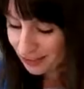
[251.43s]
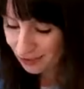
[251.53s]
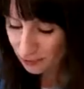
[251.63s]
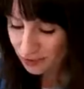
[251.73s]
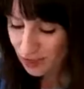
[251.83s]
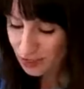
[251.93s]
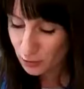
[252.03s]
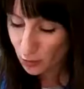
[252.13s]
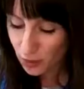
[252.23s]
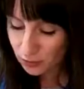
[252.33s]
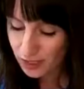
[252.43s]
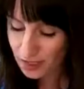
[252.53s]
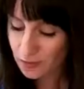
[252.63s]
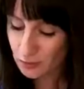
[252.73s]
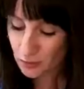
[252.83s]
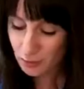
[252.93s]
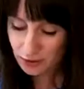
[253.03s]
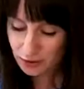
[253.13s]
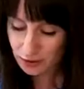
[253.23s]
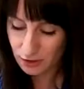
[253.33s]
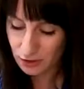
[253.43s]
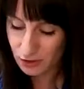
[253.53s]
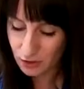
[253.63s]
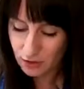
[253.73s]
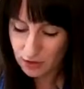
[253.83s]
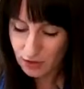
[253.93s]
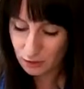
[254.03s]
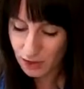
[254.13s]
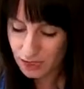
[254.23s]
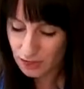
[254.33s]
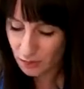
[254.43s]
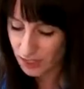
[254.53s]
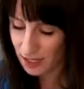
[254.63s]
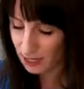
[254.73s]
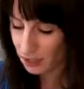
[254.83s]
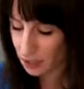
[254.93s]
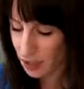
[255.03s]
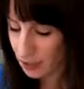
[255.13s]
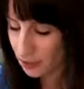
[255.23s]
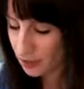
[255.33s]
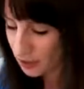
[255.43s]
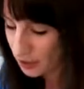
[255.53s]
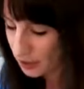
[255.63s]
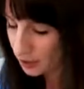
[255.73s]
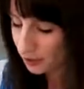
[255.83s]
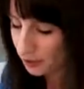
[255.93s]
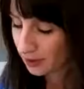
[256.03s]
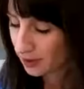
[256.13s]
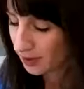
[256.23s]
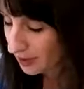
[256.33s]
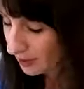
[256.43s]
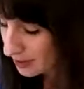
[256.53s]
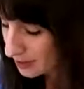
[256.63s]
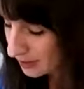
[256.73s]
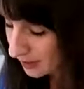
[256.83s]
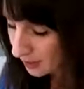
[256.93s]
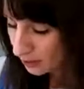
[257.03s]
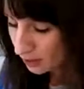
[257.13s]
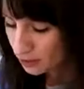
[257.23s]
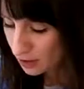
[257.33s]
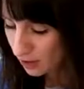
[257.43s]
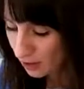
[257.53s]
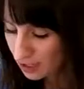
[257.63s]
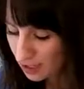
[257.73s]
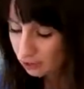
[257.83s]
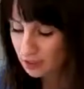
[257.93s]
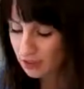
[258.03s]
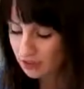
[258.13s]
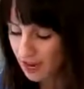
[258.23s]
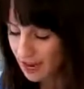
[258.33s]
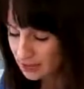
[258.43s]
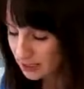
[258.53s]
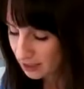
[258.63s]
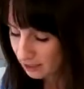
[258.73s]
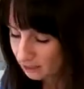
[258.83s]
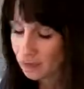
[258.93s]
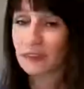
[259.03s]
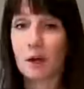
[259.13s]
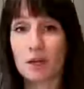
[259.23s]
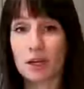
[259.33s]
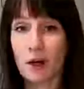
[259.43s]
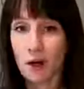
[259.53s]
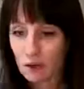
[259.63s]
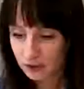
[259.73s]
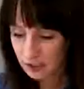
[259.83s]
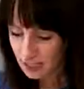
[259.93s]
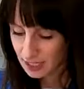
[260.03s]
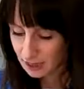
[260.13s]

That's one reason we wanted to choose this recipe to share with you, is to get those heart-healthy fats that we all need